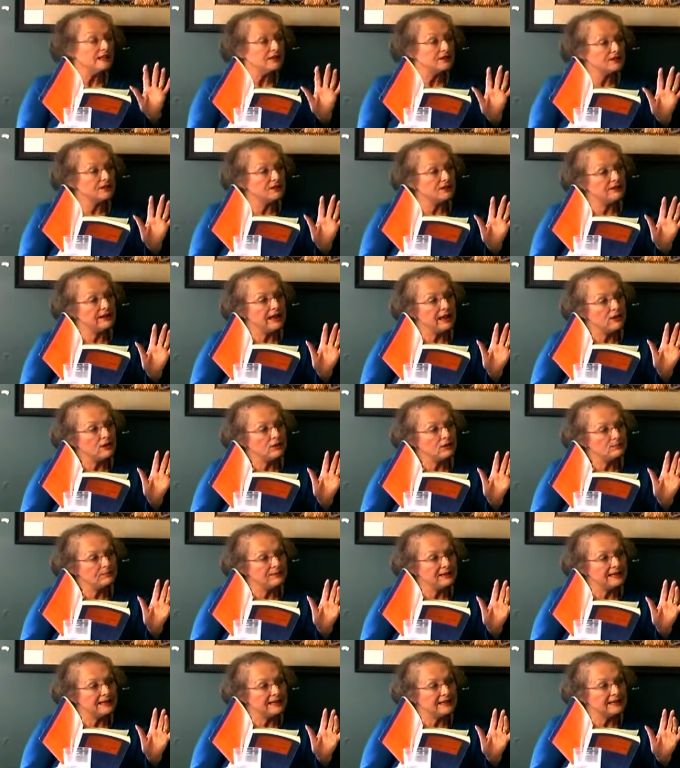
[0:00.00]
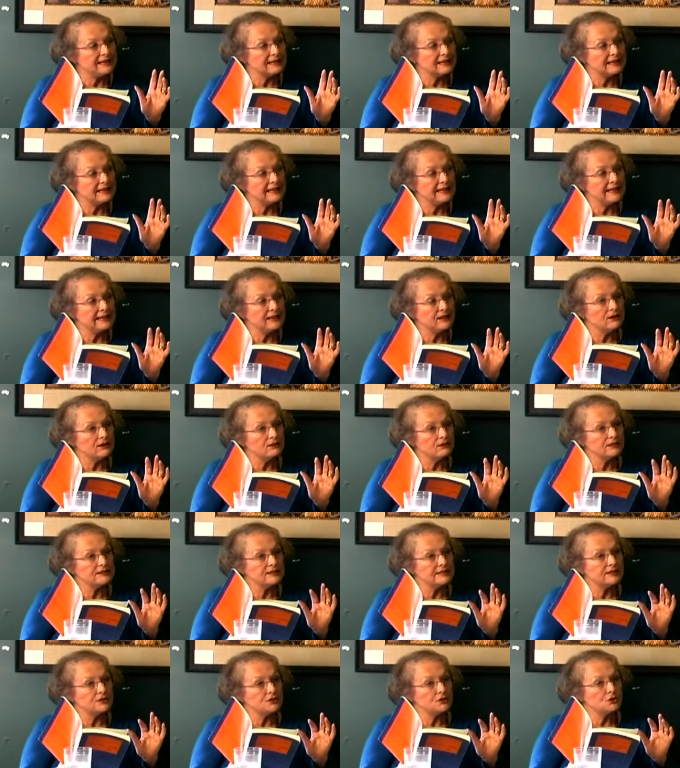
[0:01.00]
So now immediately he
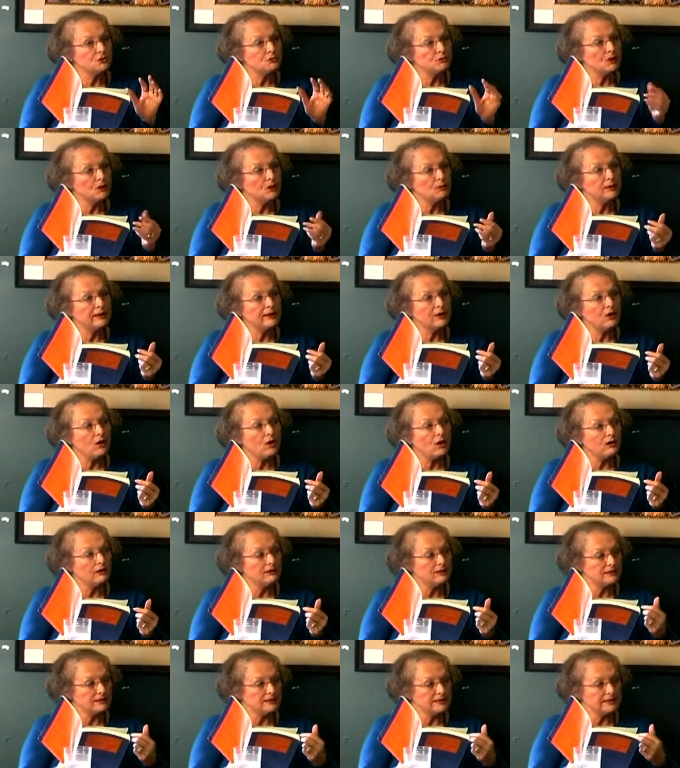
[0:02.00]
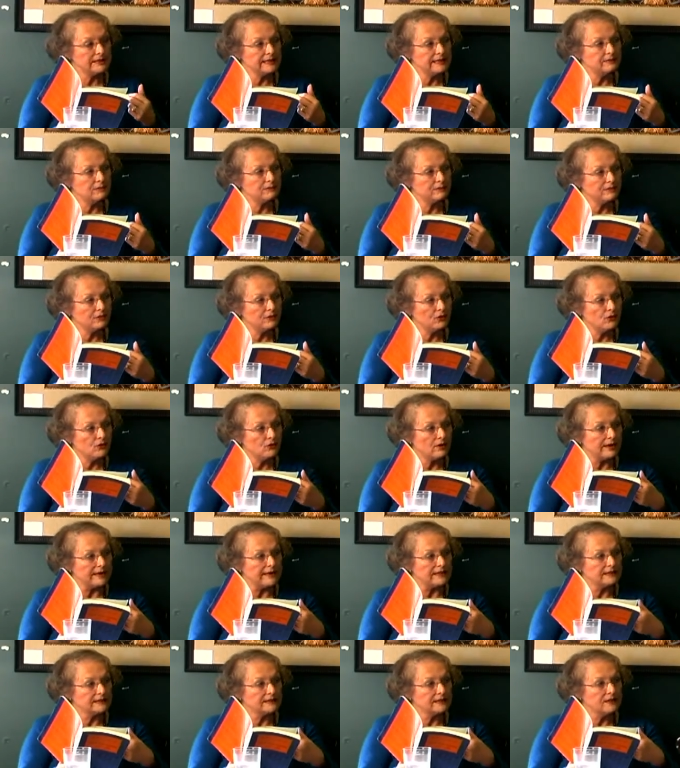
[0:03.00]
goes into what we call the deep
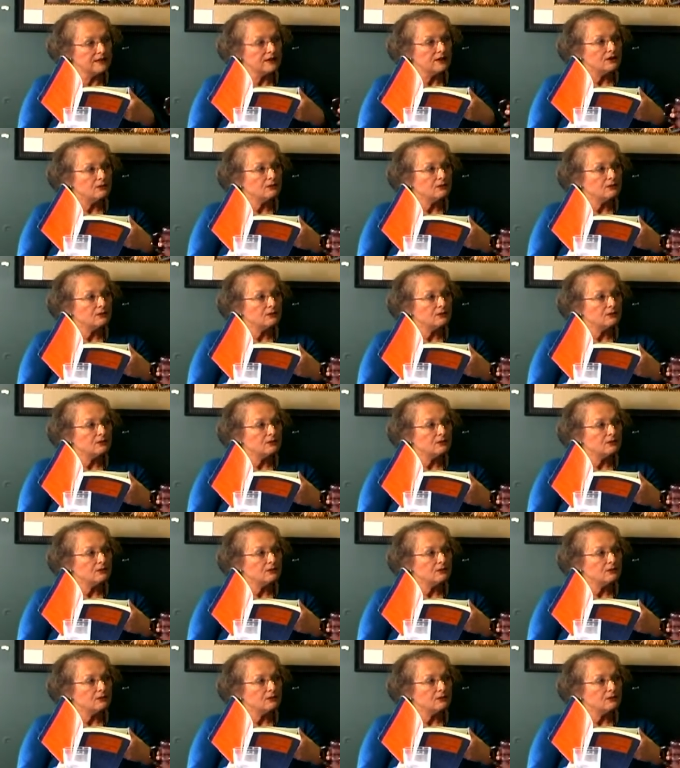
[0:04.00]
voice,